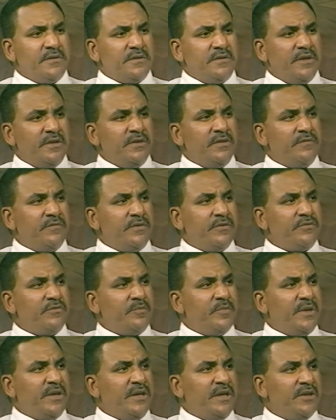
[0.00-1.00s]
The
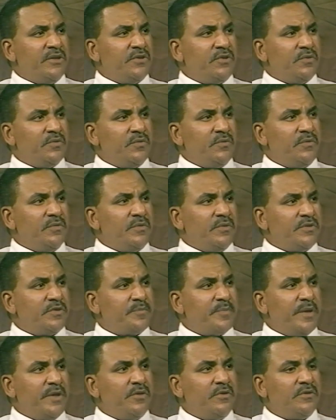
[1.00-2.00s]
individual begin to
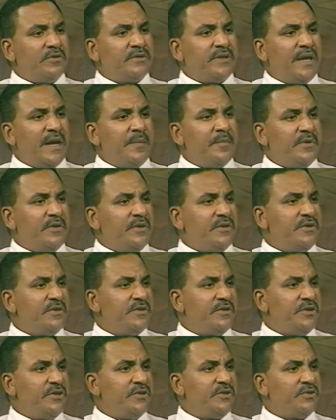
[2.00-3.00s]
spend all time and
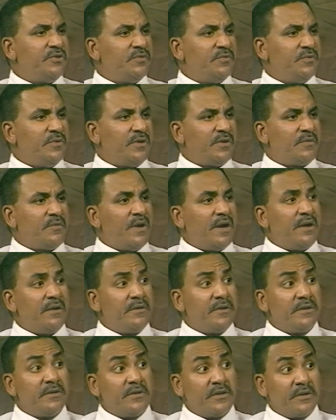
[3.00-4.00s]
energy into
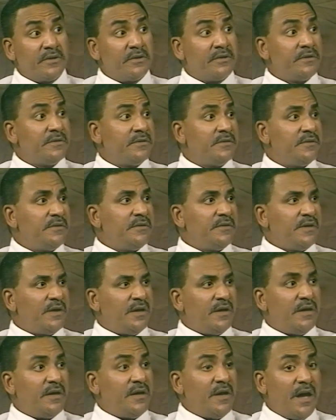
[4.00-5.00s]
acquiring their
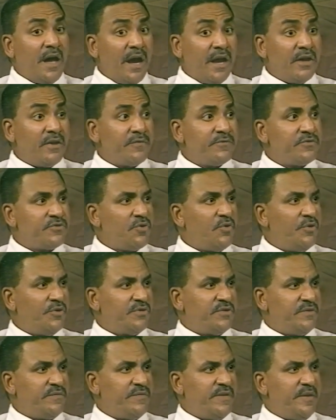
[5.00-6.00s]
high of
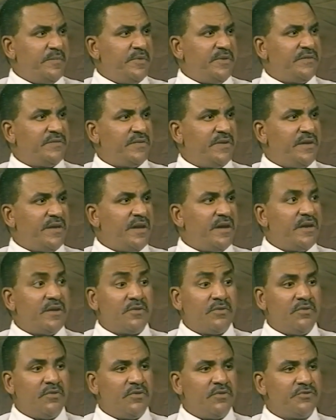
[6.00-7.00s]
choice, if I may say,
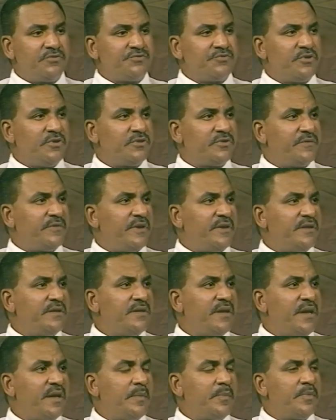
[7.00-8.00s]
alcohol or drugs of any
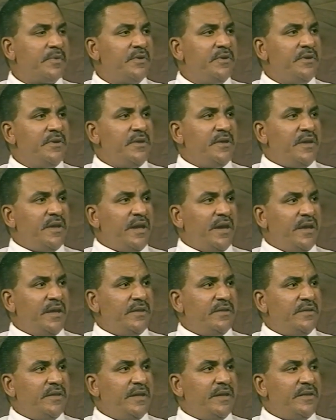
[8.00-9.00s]
type.
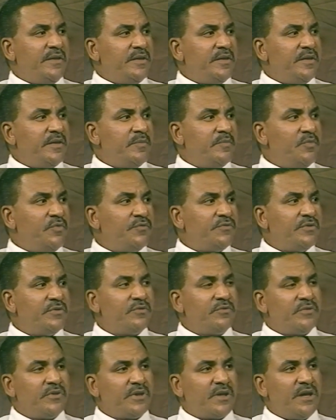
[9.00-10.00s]
And then it moves
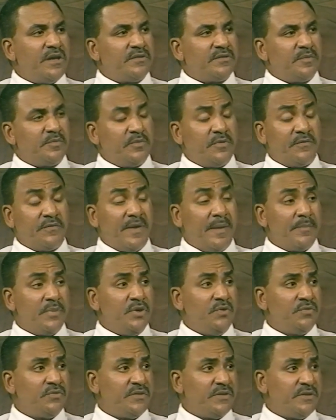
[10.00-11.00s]
into the concept of
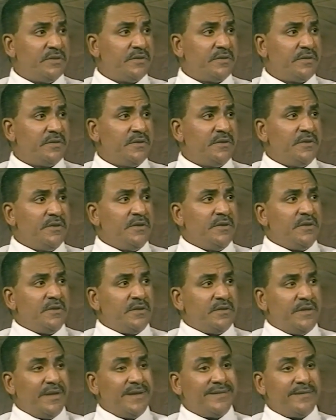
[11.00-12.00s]
abusing it.
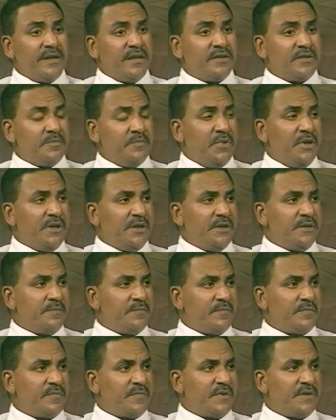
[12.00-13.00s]
That takes money.
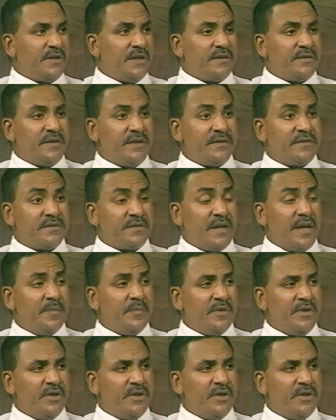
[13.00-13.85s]
That takes time and